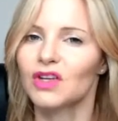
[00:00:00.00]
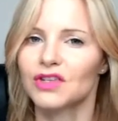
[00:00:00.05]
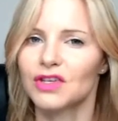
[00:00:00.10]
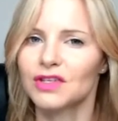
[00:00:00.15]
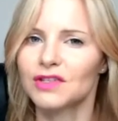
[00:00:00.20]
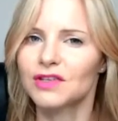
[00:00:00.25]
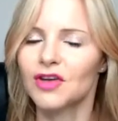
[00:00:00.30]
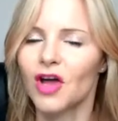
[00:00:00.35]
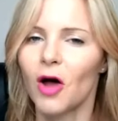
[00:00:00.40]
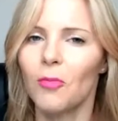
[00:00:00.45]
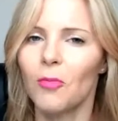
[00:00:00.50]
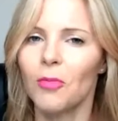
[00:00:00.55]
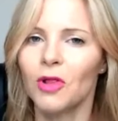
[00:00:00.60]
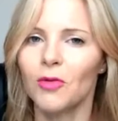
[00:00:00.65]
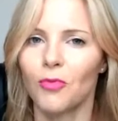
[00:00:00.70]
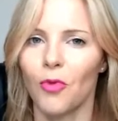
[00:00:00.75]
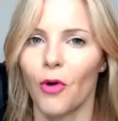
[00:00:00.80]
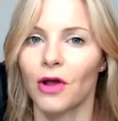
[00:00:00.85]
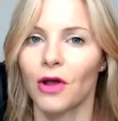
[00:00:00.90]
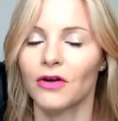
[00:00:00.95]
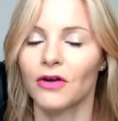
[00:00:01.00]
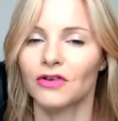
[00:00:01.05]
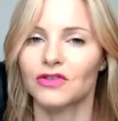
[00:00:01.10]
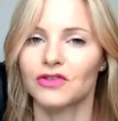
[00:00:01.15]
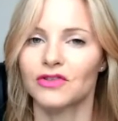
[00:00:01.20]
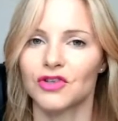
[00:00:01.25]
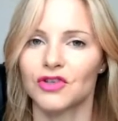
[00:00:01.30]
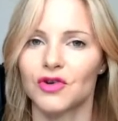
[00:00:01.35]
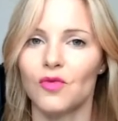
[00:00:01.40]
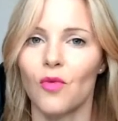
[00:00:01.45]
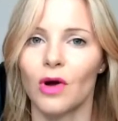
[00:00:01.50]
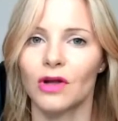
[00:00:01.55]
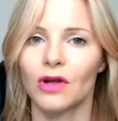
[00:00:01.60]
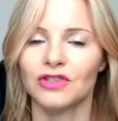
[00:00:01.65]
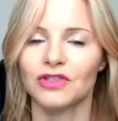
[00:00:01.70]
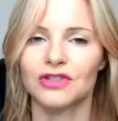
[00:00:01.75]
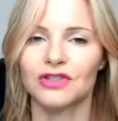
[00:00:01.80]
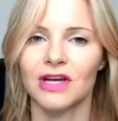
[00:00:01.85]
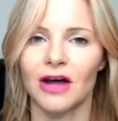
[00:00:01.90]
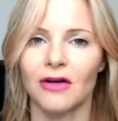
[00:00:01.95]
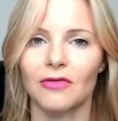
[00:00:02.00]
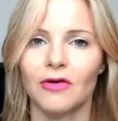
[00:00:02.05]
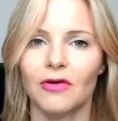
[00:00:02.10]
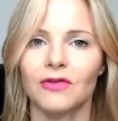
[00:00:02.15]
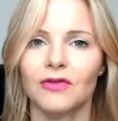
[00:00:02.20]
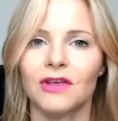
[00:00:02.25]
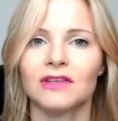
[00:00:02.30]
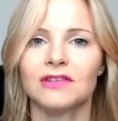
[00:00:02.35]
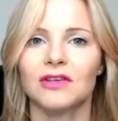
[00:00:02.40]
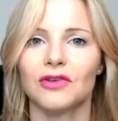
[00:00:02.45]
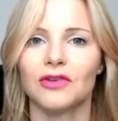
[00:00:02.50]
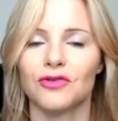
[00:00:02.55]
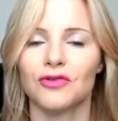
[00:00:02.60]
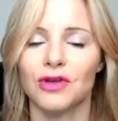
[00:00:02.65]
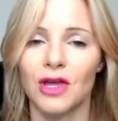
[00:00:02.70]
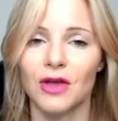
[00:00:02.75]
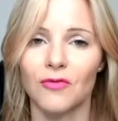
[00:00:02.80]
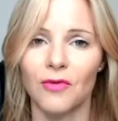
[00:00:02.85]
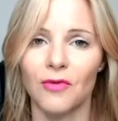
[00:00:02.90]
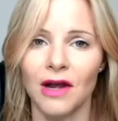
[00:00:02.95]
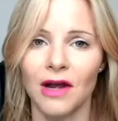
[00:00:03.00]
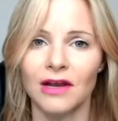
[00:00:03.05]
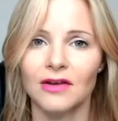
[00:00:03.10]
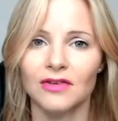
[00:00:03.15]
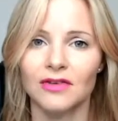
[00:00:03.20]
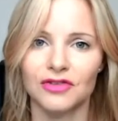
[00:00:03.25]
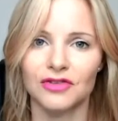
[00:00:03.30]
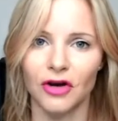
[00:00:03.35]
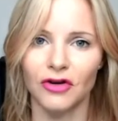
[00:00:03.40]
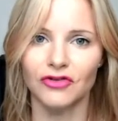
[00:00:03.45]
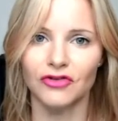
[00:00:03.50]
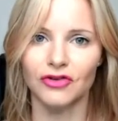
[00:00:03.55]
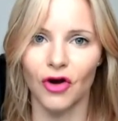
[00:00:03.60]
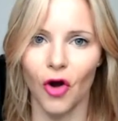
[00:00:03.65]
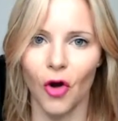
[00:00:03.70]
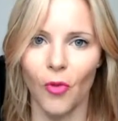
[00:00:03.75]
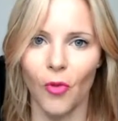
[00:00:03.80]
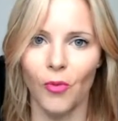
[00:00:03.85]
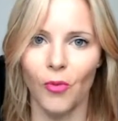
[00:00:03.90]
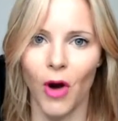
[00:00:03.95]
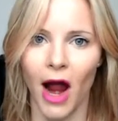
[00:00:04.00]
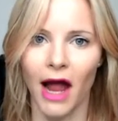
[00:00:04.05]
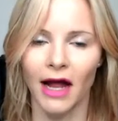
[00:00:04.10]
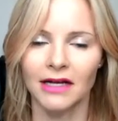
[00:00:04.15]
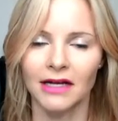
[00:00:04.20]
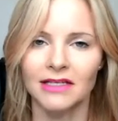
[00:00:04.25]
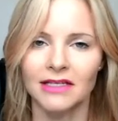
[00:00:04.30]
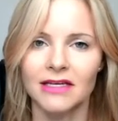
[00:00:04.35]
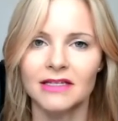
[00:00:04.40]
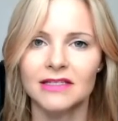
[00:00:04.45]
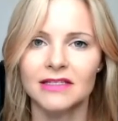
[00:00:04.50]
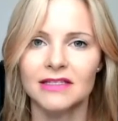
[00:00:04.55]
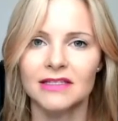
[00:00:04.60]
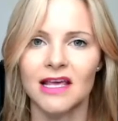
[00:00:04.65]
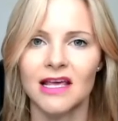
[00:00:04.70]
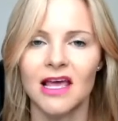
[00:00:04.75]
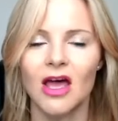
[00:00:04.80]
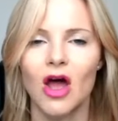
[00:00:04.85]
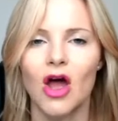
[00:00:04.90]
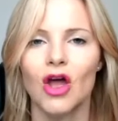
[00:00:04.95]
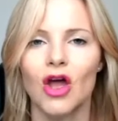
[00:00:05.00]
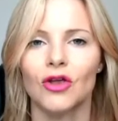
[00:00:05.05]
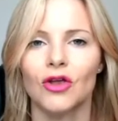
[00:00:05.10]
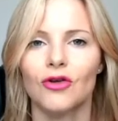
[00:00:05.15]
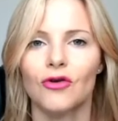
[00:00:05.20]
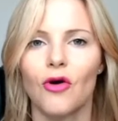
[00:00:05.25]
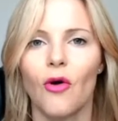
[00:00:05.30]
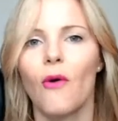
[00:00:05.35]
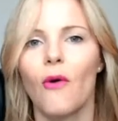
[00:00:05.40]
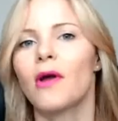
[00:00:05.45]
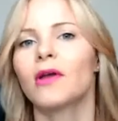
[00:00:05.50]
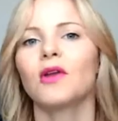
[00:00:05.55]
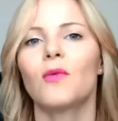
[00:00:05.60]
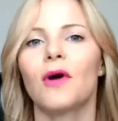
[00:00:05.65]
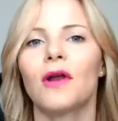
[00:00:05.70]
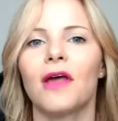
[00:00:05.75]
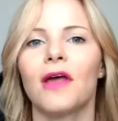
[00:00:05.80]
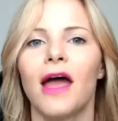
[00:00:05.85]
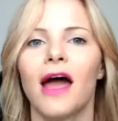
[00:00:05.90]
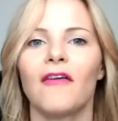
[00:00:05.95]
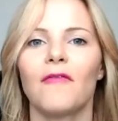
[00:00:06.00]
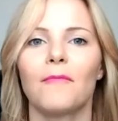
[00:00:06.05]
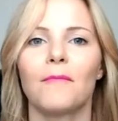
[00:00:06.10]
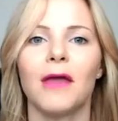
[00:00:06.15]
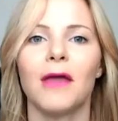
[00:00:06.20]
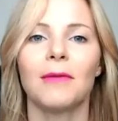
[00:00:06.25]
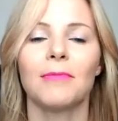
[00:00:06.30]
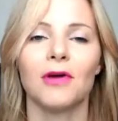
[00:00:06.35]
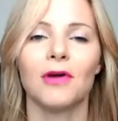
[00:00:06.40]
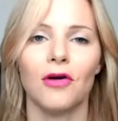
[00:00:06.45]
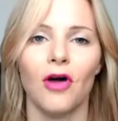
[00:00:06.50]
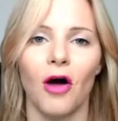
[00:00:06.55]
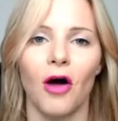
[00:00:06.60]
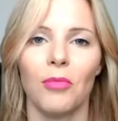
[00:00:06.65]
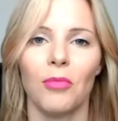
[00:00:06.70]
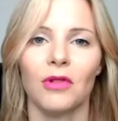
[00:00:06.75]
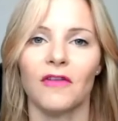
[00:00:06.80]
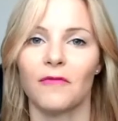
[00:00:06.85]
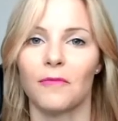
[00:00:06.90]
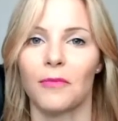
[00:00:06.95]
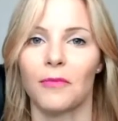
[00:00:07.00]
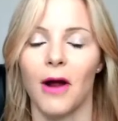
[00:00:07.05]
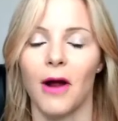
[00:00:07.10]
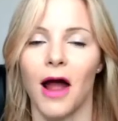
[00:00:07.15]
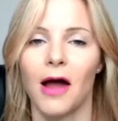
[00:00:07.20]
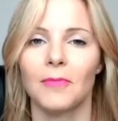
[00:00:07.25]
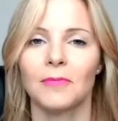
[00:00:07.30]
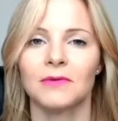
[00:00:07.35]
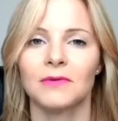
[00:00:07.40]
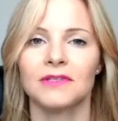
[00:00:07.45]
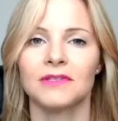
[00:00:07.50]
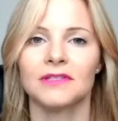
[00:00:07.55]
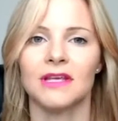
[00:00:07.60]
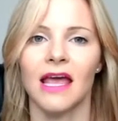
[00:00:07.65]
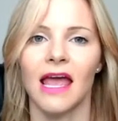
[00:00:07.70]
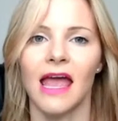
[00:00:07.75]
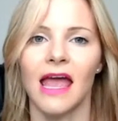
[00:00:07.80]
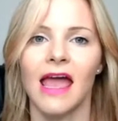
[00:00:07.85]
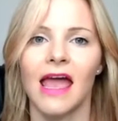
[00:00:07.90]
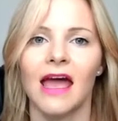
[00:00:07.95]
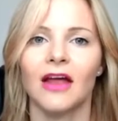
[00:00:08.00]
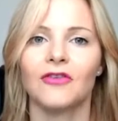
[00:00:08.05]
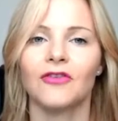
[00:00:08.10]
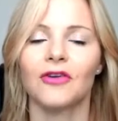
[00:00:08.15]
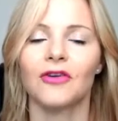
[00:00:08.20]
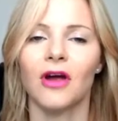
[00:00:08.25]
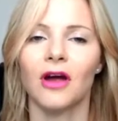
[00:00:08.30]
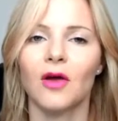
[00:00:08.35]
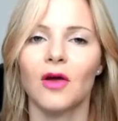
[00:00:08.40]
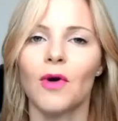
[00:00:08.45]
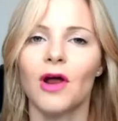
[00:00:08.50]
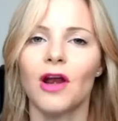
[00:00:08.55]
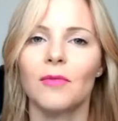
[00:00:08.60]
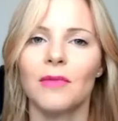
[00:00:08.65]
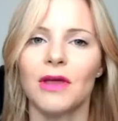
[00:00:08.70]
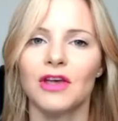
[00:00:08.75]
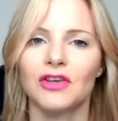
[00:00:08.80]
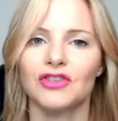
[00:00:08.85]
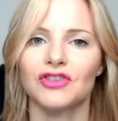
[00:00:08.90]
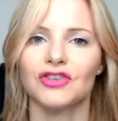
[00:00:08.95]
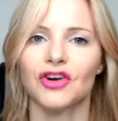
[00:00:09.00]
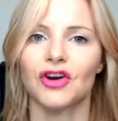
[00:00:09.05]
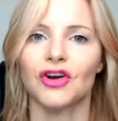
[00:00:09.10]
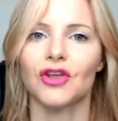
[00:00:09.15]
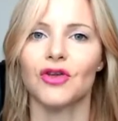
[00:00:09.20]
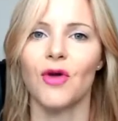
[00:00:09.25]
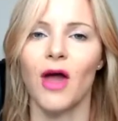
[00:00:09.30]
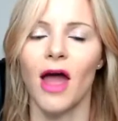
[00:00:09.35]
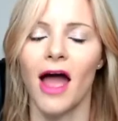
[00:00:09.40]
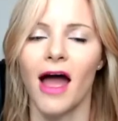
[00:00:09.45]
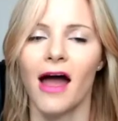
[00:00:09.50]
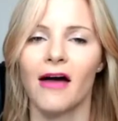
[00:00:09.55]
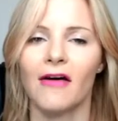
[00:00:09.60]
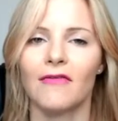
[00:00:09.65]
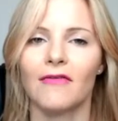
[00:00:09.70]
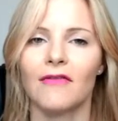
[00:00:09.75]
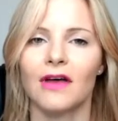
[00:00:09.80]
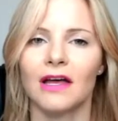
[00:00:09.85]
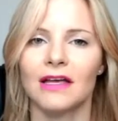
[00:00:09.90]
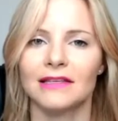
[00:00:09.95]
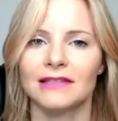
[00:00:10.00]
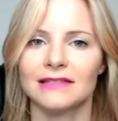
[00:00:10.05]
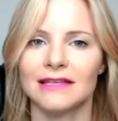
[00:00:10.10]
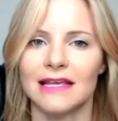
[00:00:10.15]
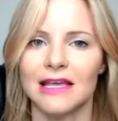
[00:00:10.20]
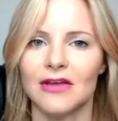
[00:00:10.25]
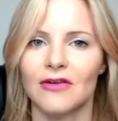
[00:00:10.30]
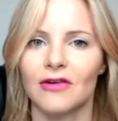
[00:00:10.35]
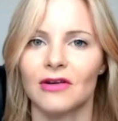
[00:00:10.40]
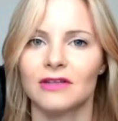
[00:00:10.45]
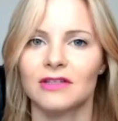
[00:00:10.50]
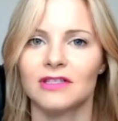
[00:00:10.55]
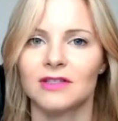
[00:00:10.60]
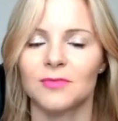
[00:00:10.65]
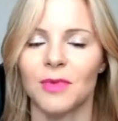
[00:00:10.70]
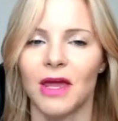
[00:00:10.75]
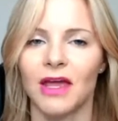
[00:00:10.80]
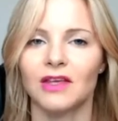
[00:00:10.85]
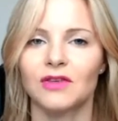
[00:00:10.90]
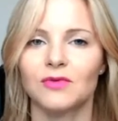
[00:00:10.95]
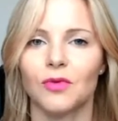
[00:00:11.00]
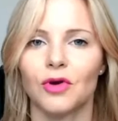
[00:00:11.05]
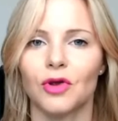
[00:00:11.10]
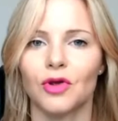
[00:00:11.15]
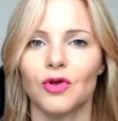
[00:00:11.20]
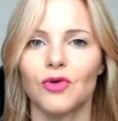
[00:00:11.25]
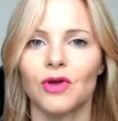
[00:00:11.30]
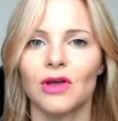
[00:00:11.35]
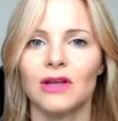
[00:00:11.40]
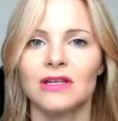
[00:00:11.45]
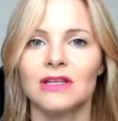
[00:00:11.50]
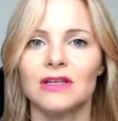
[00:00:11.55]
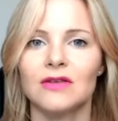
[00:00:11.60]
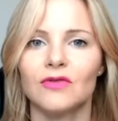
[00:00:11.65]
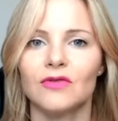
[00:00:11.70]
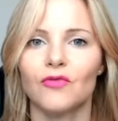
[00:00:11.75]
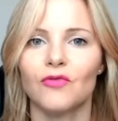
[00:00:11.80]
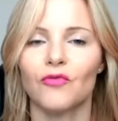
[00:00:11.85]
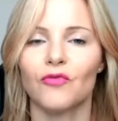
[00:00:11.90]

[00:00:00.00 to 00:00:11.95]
just a couple of pointers too, once you download this and you get ready to start your home practice, you're going to want to have maybe a couple of props and you're going to want to make sure you have a sacred space where you can